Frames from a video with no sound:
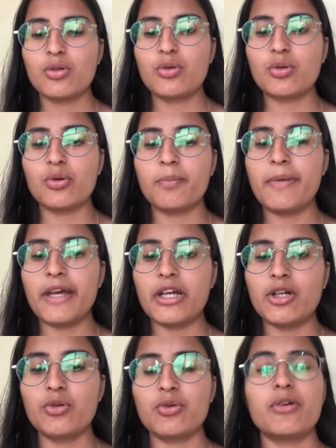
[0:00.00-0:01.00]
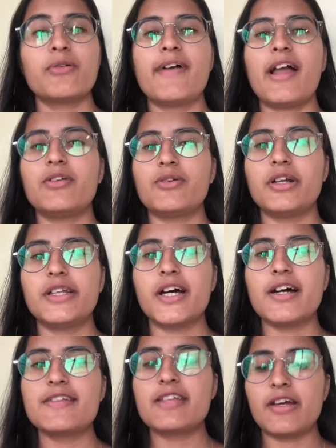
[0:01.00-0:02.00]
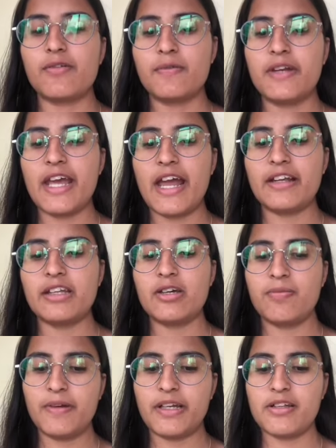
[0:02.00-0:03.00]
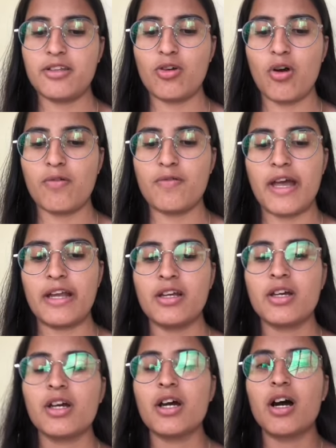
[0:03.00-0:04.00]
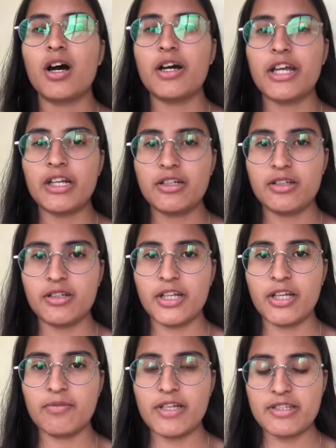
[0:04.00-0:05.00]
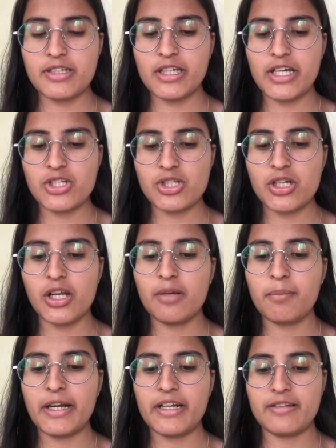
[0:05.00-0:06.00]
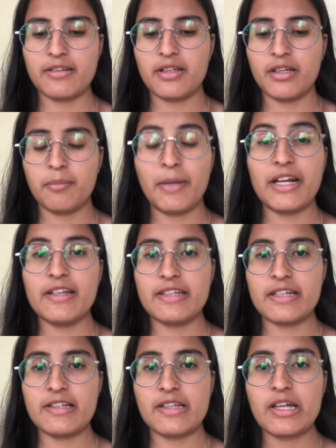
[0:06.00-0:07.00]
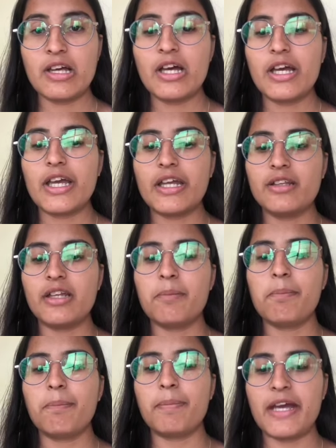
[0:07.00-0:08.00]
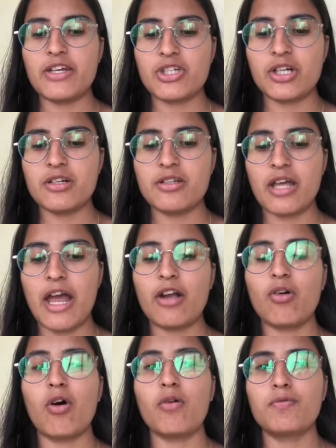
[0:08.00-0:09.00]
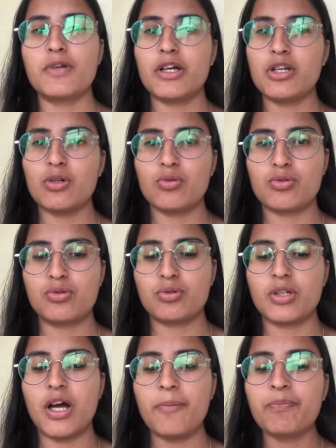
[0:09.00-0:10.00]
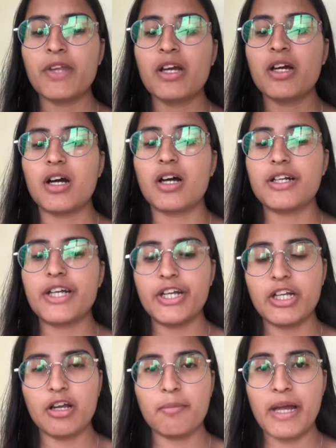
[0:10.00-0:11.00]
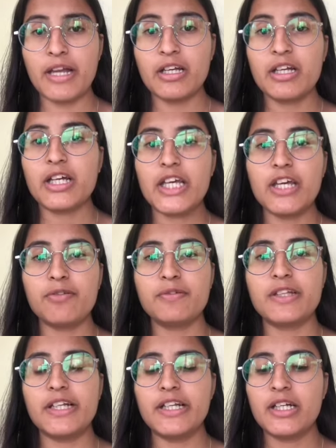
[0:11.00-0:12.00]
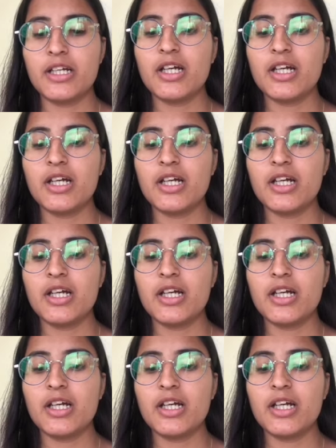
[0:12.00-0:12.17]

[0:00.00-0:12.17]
to begin to evaluate the safety and the efficacy of an investigational medicines in the patients, and often used to determine if the